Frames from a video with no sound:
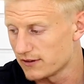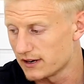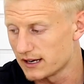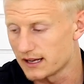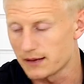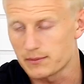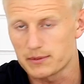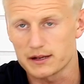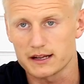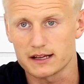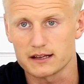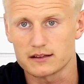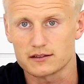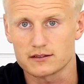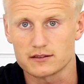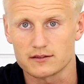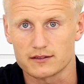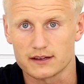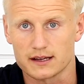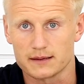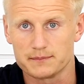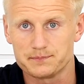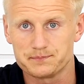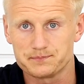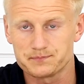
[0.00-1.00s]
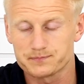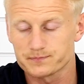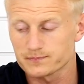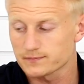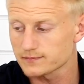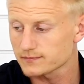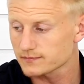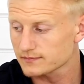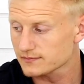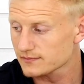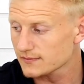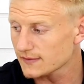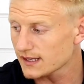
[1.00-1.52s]
I thought also
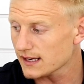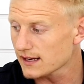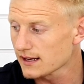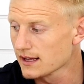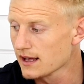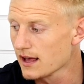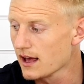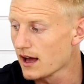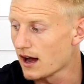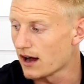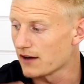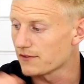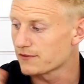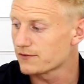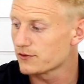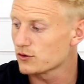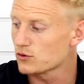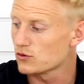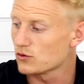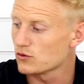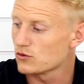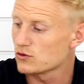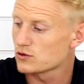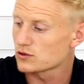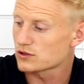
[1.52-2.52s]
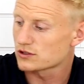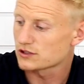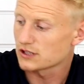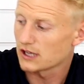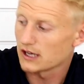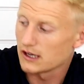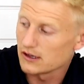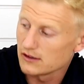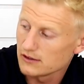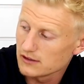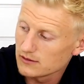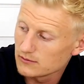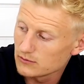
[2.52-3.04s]
what I would do, as
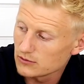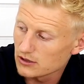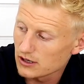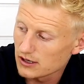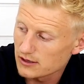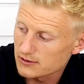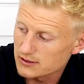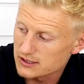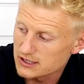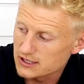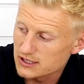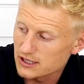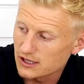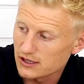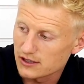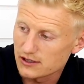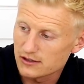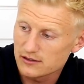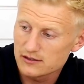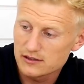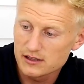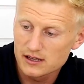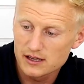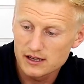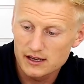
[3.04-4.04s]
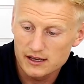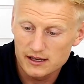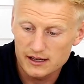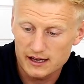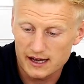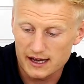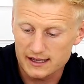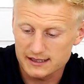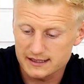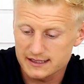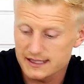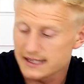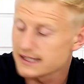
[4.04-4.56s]
these literally came in just
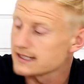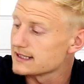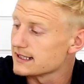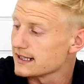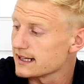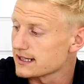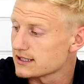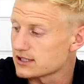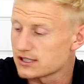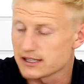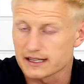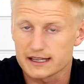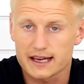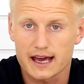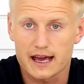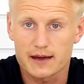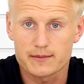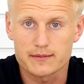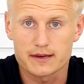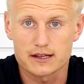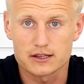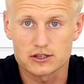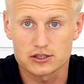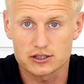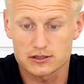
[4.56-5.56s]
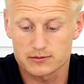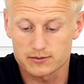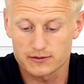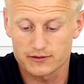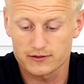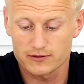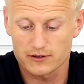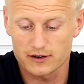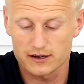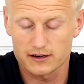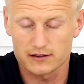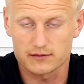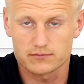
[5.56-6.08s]
before I um, came to shoot
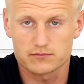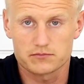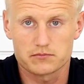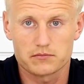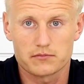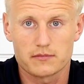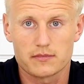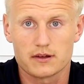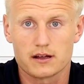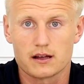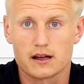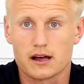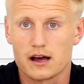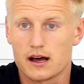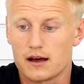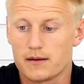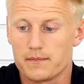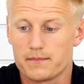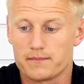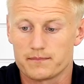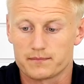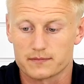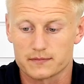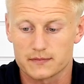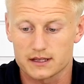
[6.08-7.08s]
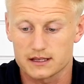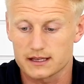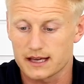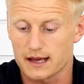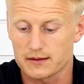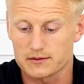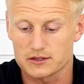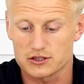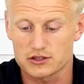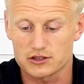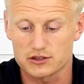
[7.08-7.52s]
this video, we got some brand